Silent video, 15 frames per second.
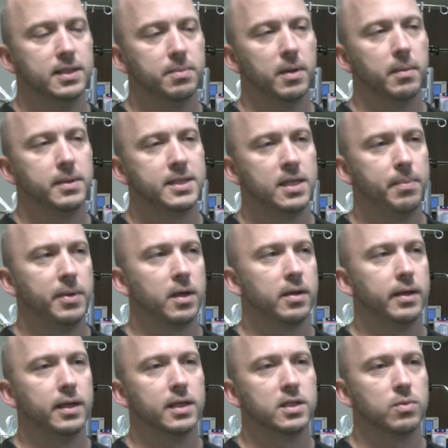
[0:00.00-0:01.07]
but
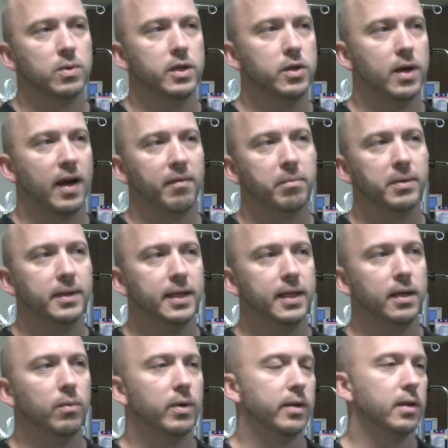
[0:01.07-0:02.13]
typically it's when you have
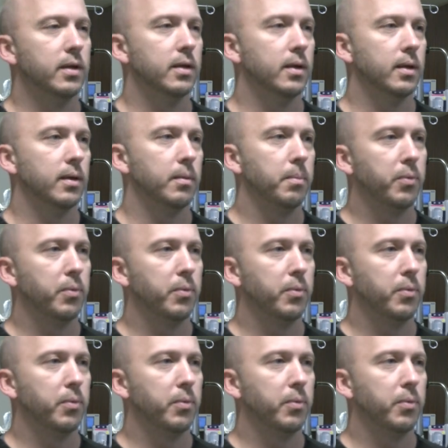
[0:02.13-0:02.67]
bleeding within the